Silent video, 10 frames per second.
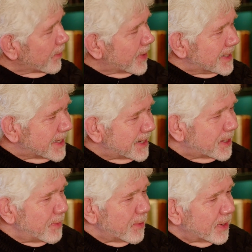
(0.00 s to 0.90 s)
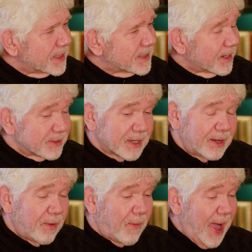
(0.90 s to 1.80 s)
what he said to me was, he goes,
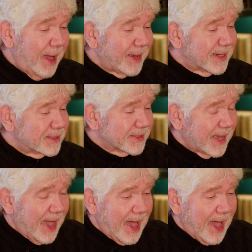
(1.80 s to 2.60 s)
why? He goes,